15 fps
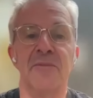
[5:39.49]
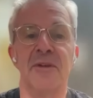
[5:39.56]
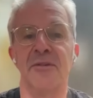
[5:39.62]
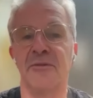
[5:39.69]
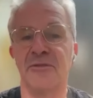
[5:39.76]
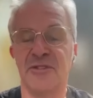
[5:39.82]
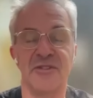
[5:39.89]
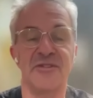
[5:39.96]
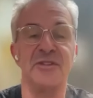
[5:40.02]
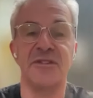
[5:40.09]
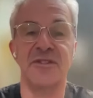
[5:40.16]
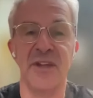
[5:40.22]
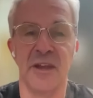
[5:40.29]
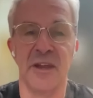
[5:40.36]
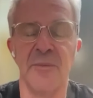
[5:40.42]
to do just to
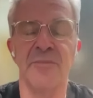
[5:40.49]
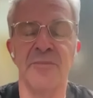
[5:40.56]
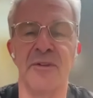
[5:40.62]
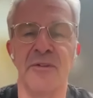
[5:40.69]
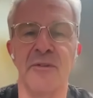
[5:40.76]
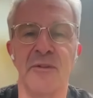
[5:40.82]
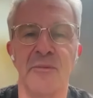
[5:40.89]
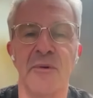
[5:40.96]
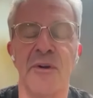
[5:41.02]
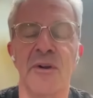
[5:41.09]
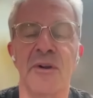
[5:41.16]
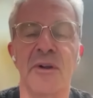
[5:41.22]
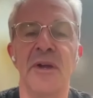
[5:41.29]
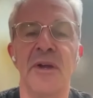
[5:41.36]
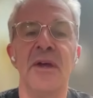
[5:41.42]
set up to do the
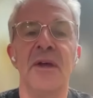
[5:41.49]
work.